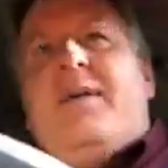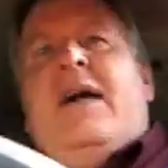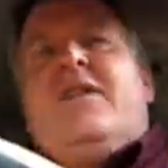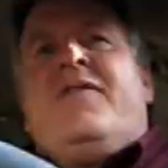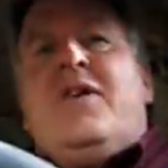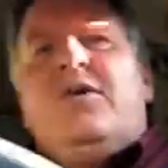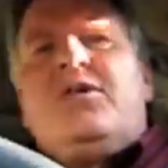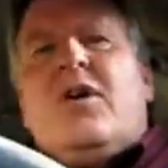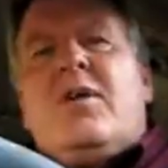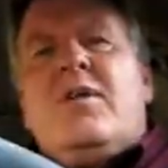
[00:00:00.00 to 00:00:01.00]
about the
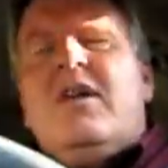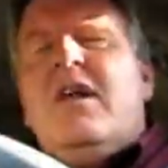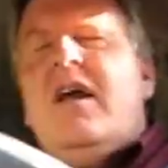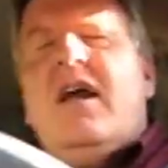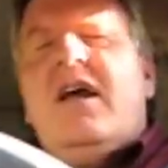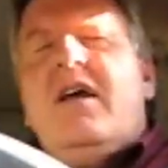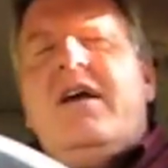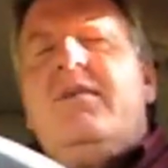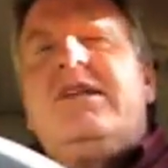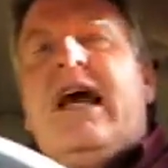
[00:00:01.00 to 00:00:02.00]
future.
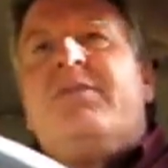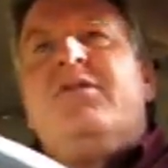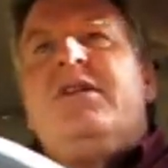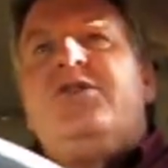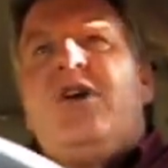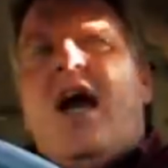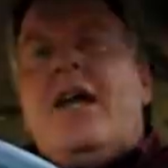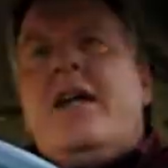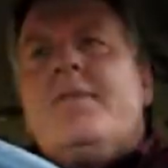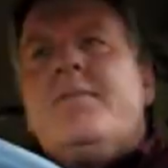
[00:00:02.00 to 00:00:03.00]
It was absolutely
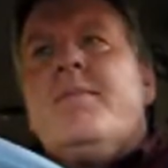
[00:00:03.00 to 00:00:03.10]
shocking.